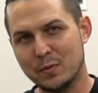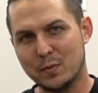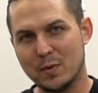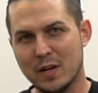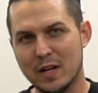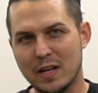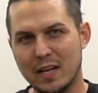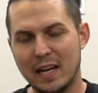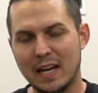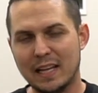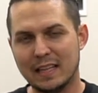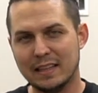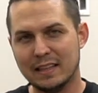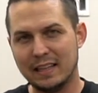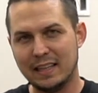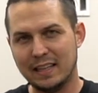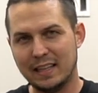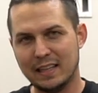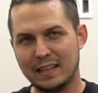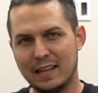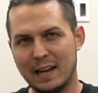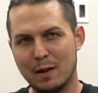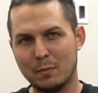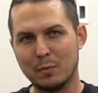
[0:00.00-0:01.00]
one and link
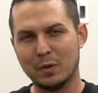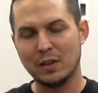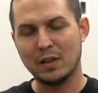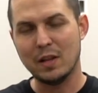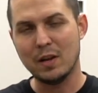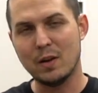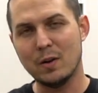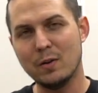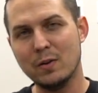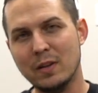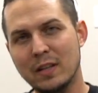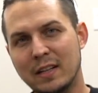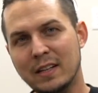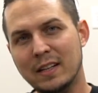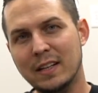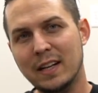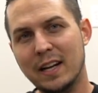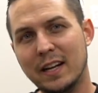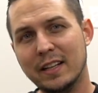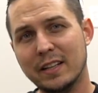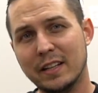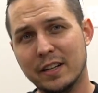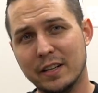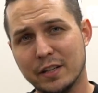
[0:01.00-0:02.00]
it down below
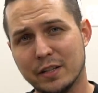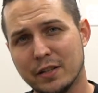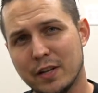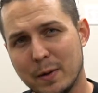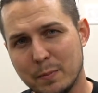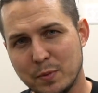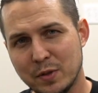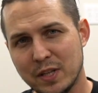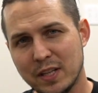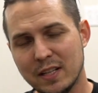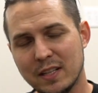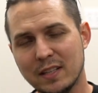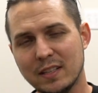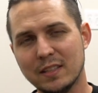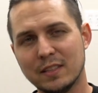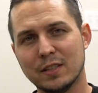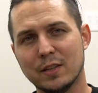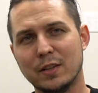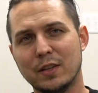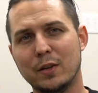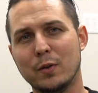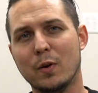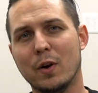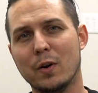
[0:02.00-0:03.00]
in the description so
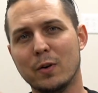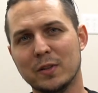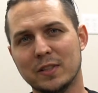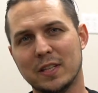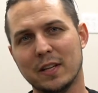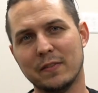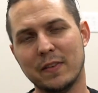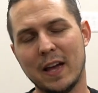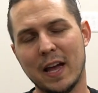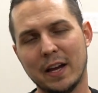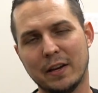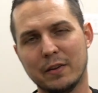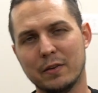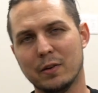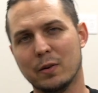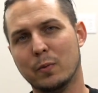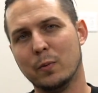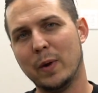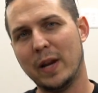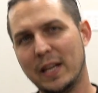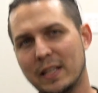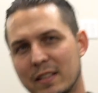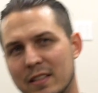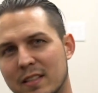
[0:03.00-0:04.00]
that you always have accurate
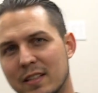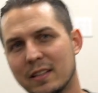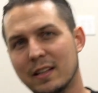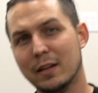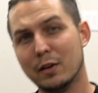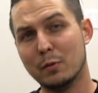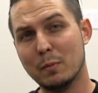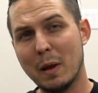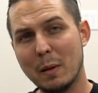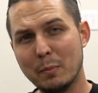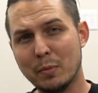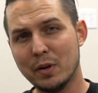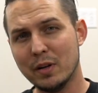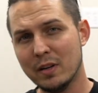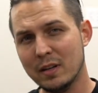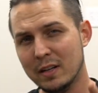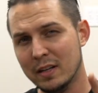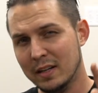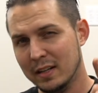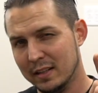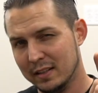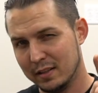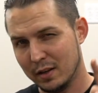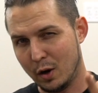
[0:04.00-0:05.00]
weights. And remember
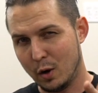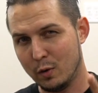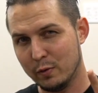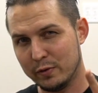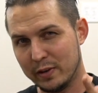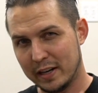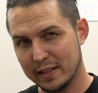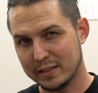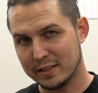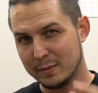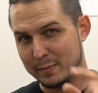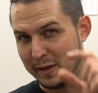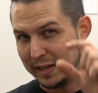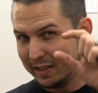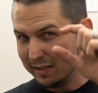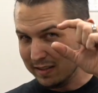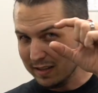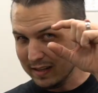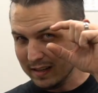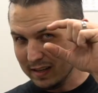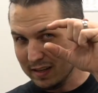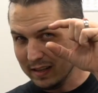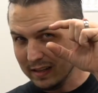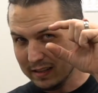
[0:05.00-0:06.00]
to overestimate
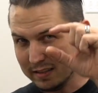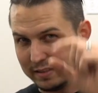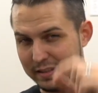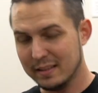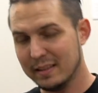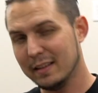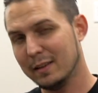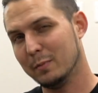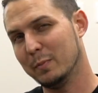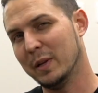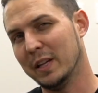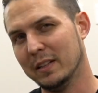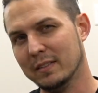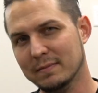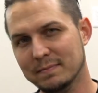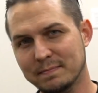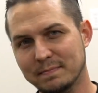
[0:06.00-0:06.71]
just a little bit.